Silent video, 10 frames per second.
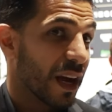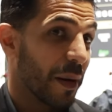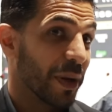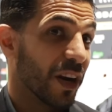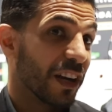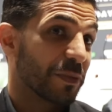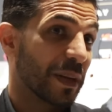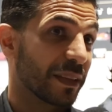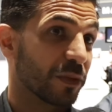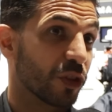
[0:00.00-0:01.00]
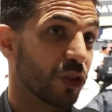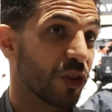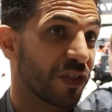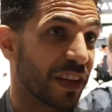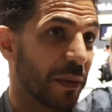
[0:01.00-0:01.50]
I mean, I expect him to
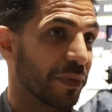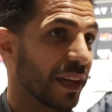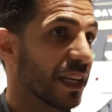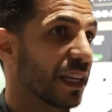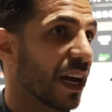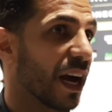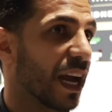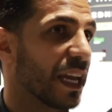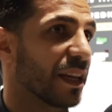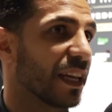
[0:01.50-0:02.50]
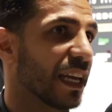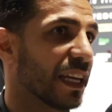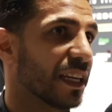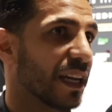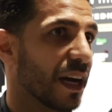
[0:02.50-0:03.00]
do the same thing. He
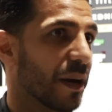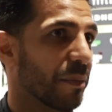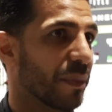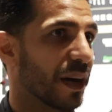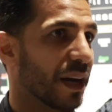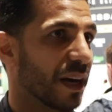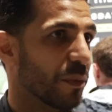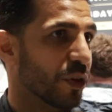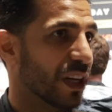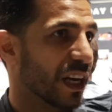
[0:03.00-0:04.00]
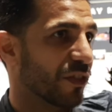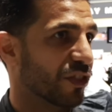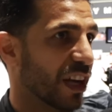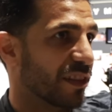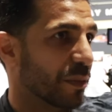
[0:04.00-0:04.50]
and Munir have
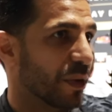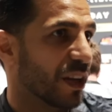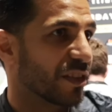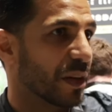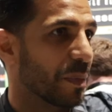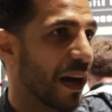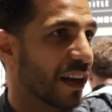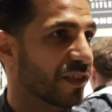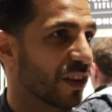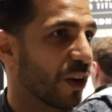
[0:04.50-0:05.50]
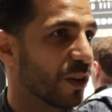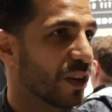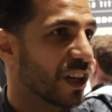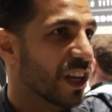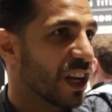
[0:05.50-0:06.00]
shared some rounds in the past, so
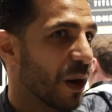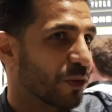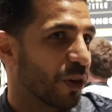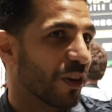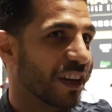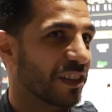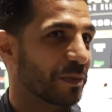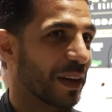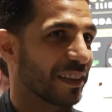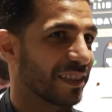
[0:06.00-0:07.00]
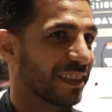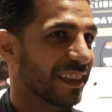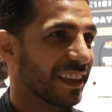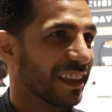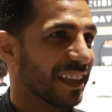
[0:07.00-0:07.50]
I'm sure he expects,
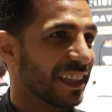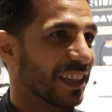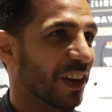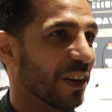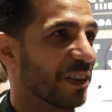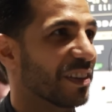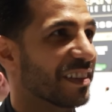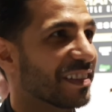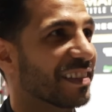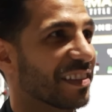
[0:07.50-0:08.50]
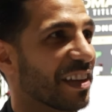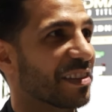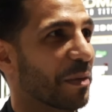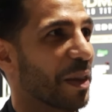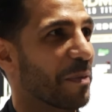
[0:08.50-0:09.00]
to see
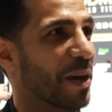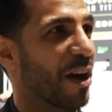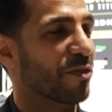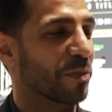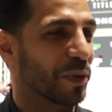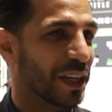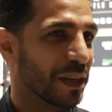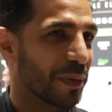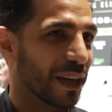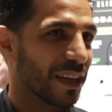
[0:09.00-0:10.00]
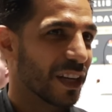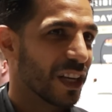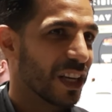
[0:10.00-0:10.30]
some of that power from Munir. But